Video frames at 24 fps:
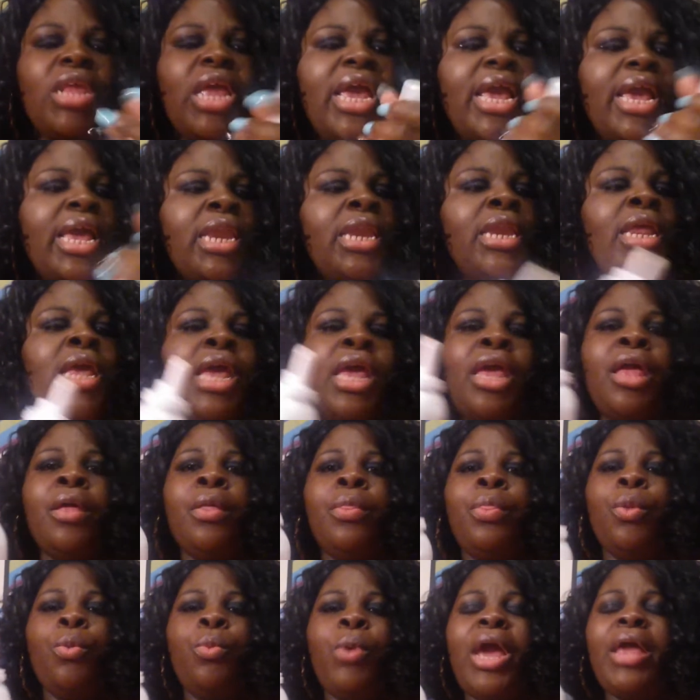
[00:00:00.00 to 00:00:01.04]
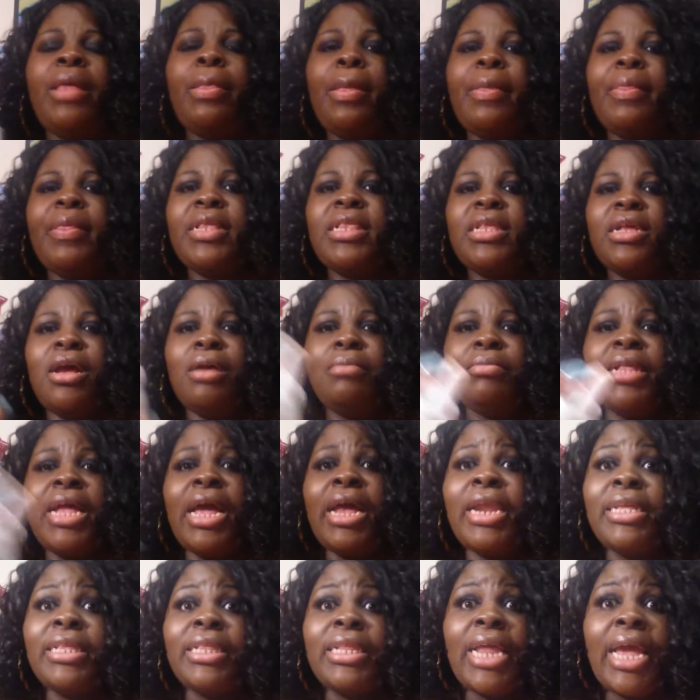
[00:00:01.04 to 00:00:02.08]
And the way that this comes
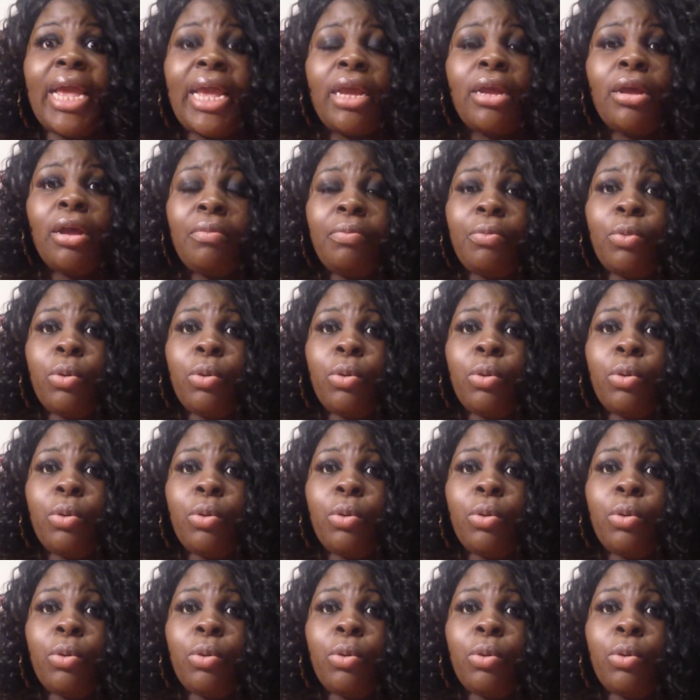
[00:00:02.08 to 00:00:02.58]
out, it's like